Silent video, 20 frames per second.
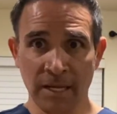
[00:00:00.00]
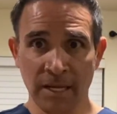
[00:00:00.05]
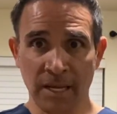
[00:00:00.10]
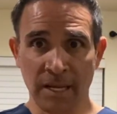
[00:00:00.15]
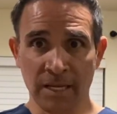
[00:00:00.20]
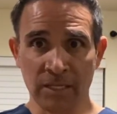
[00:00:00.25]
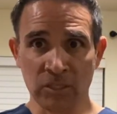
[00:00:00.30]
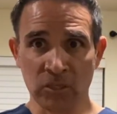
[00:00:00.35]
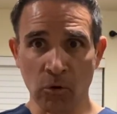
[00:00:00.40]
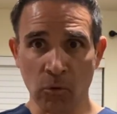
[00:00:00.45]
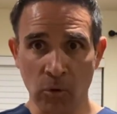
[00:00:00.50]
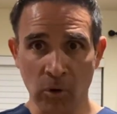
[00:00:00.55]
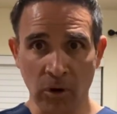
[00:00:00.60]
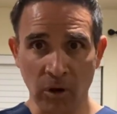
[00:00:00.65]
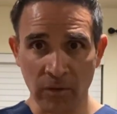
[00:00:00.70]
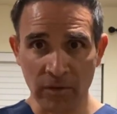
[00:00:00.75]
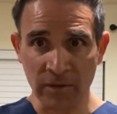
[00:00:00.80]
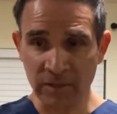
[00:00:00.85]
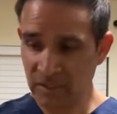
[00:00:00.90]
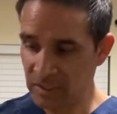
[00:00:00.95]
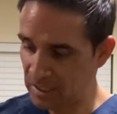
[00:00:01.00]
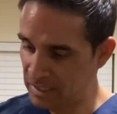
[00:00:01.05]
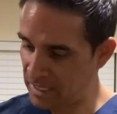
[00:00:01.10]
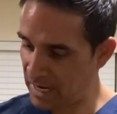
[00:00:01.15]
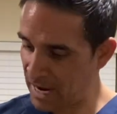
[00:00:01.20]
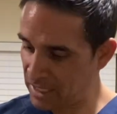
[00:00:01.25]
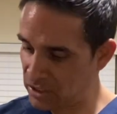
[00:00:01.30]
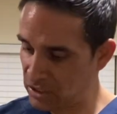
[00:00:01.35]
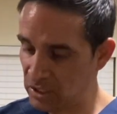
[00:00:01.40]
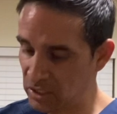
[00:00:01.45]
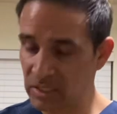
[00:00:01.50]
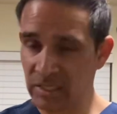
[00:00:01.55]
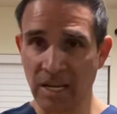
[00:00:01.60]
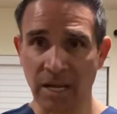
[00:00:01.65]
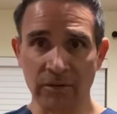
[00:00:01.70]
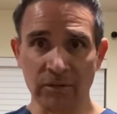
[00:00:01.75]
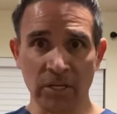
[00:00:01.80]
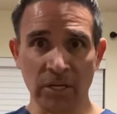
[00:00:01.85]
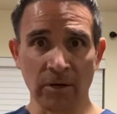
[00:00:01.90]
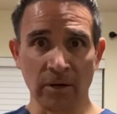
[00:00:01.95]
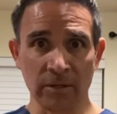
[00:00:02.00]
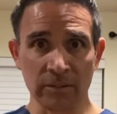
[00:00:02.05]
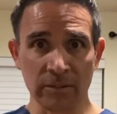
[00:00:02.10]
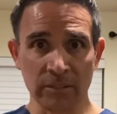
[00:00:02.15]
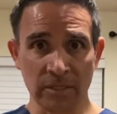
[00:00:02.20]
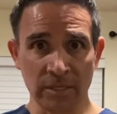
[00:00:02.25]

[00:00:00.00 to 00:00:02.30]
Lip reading: And so where all this attaches down here onto